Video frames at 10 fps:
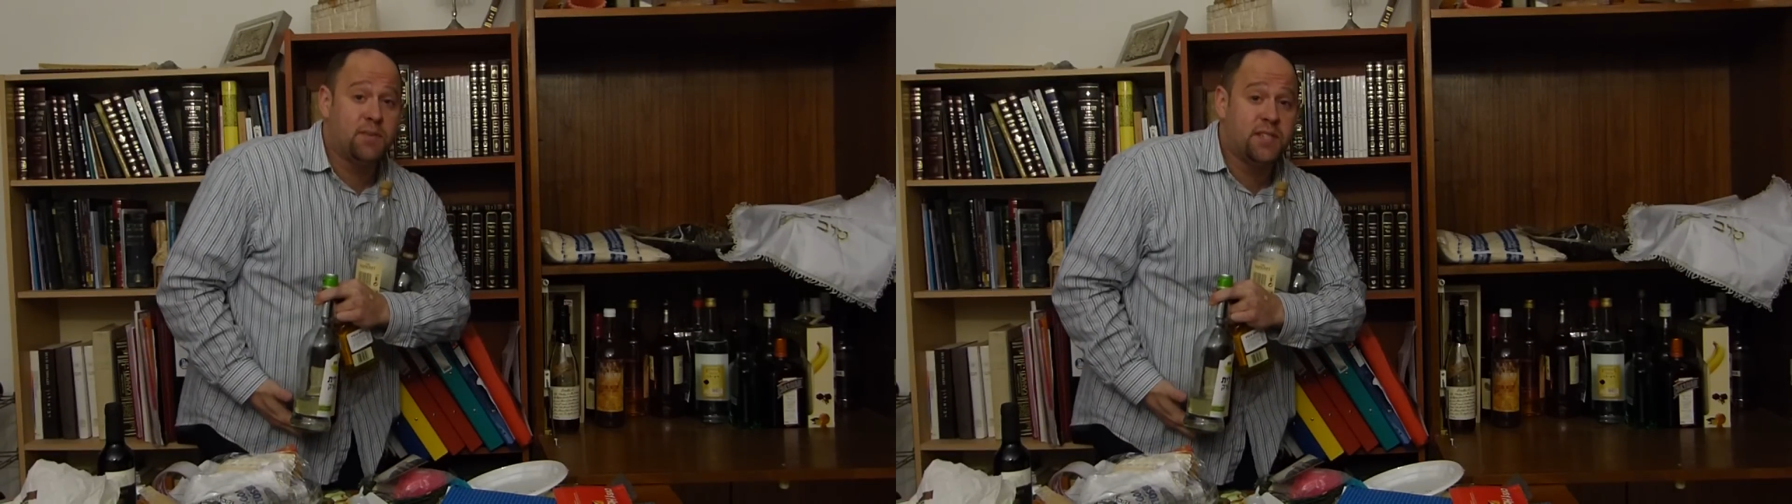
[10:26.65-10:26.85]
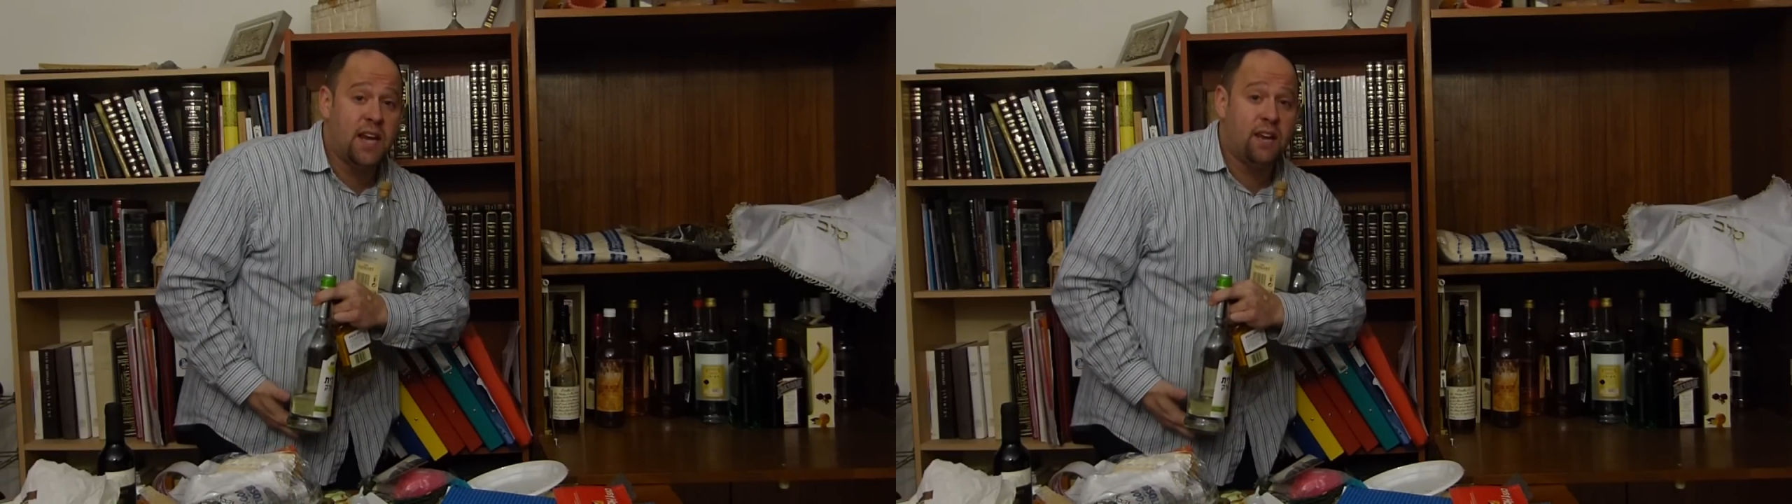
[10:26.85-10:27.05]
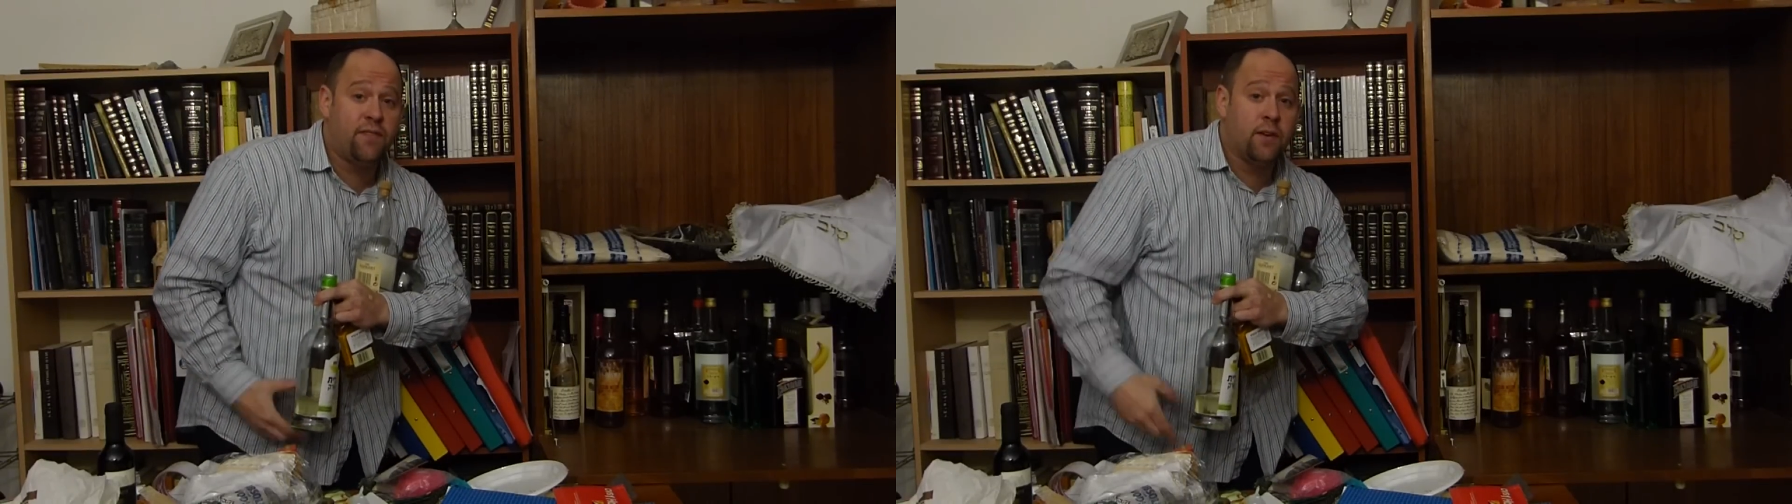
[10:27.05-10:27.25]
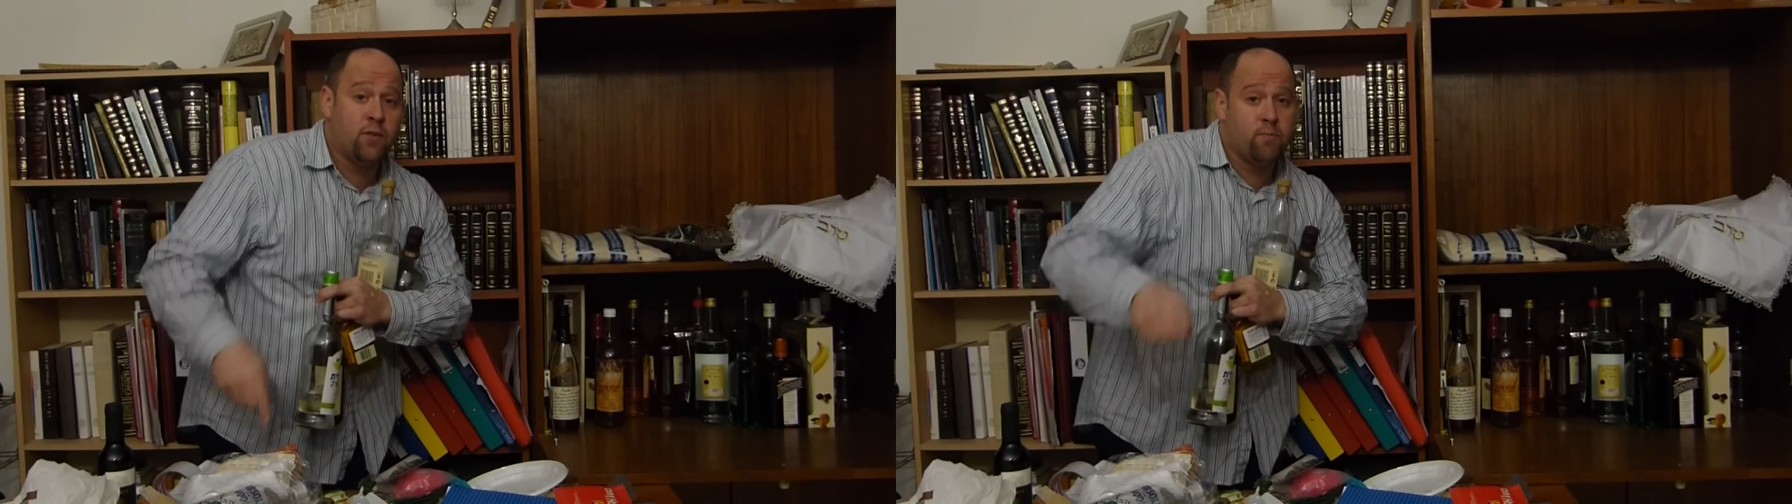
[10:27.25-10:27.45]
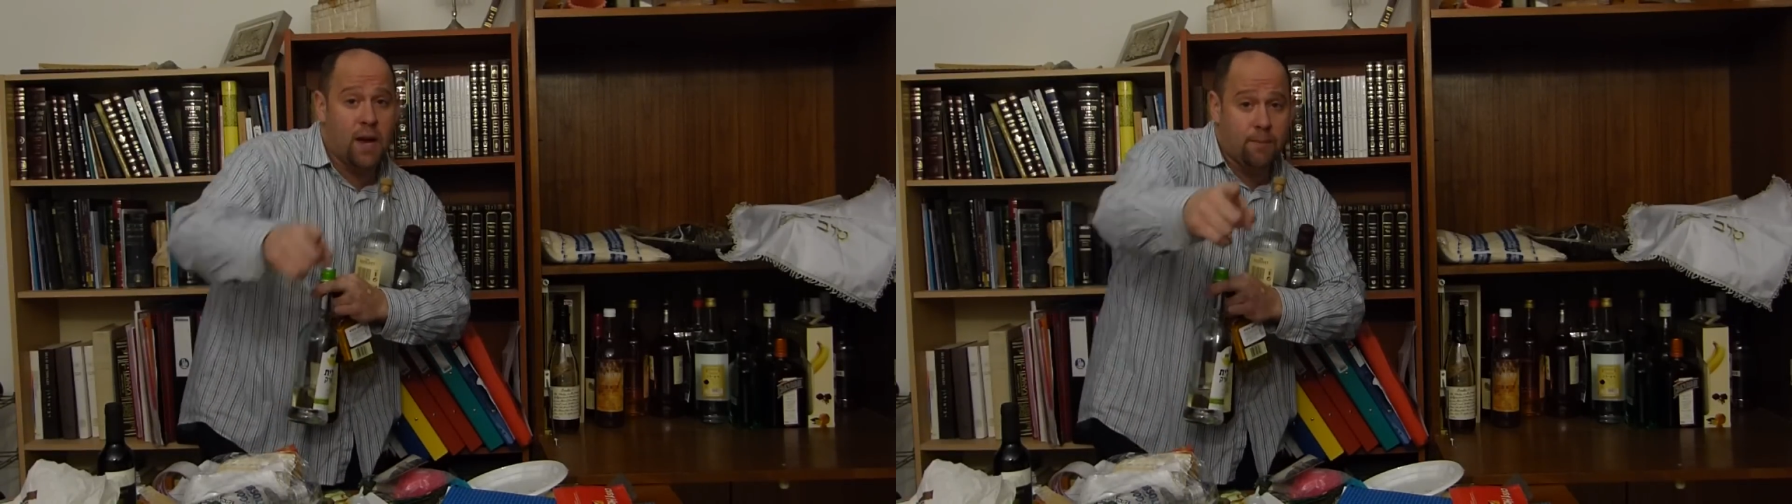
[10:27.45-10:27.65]
safe, and
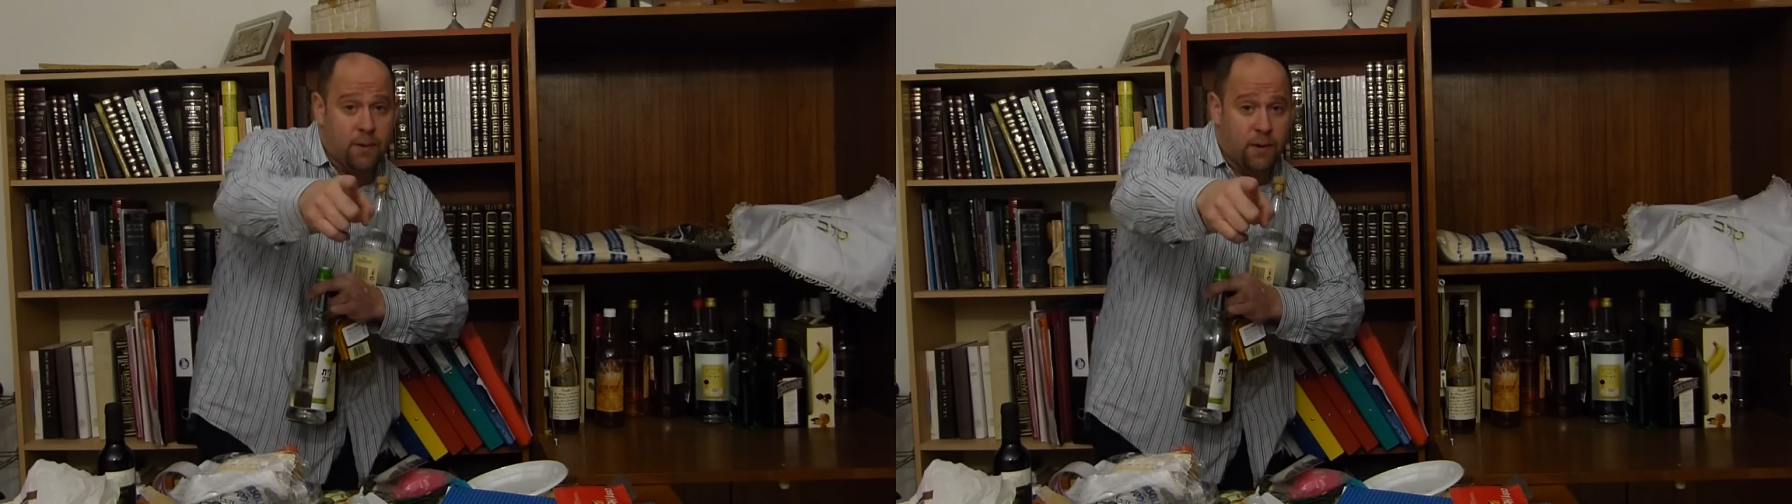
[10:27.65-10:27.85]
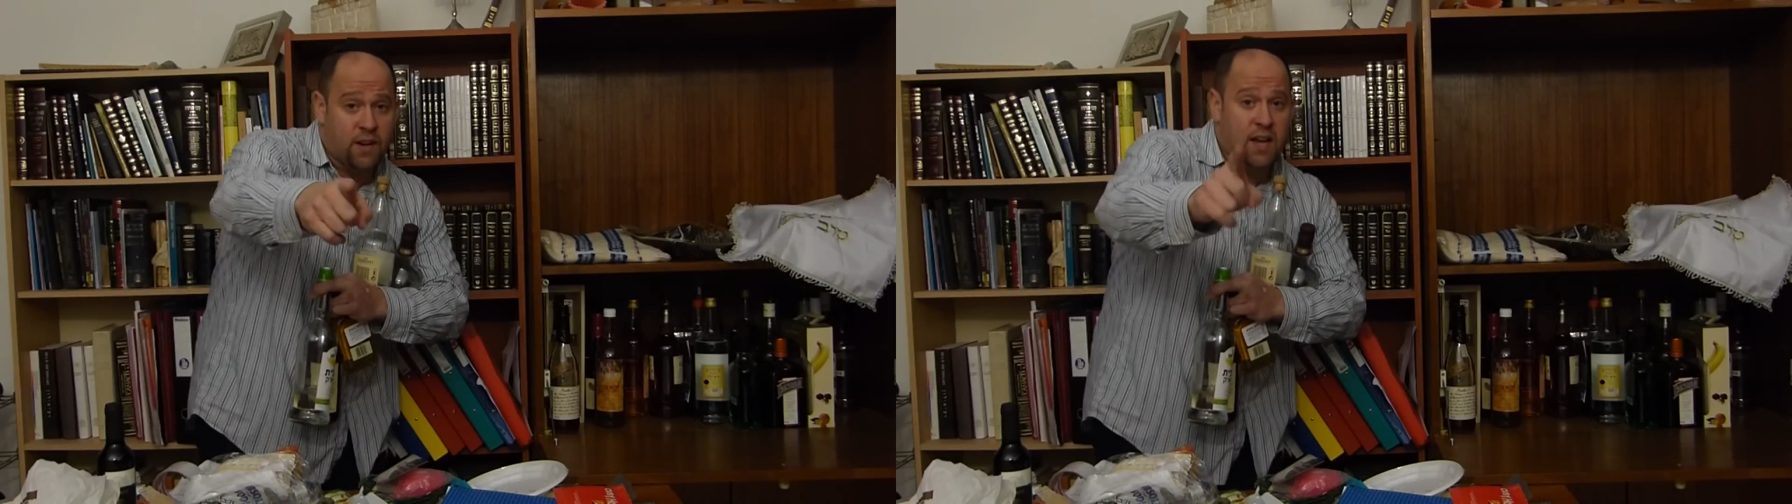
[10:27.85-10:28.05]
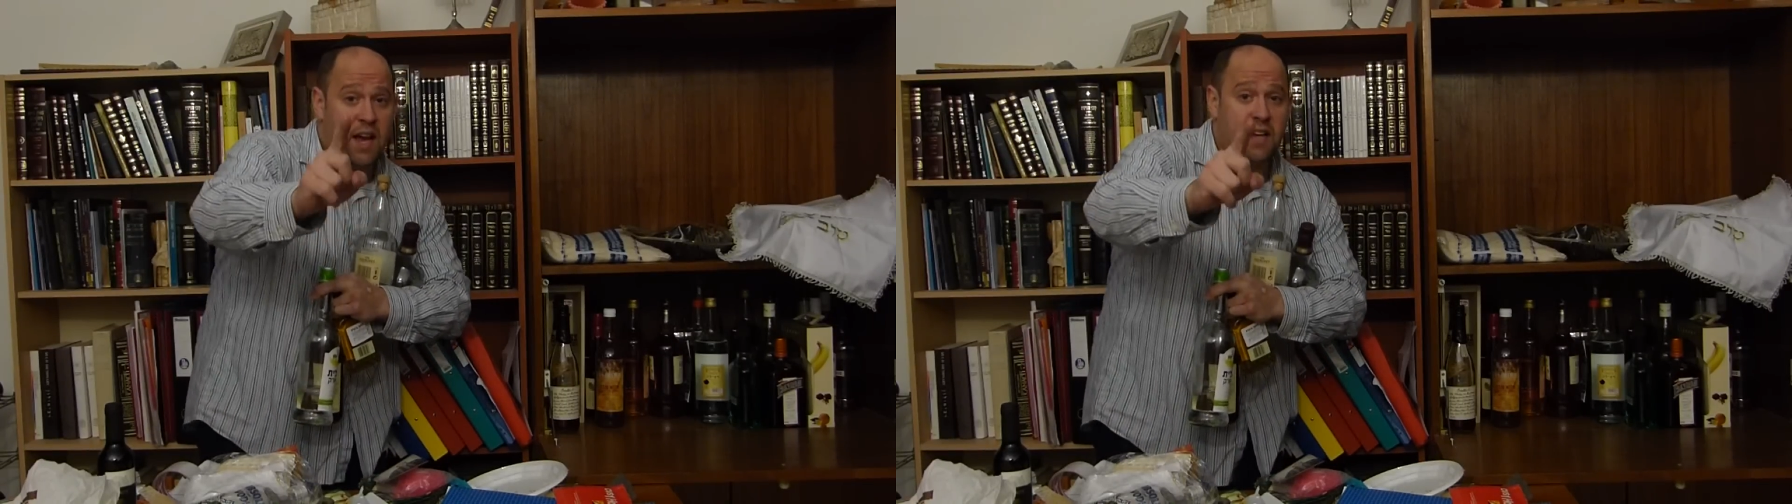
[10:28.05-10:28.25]
remember,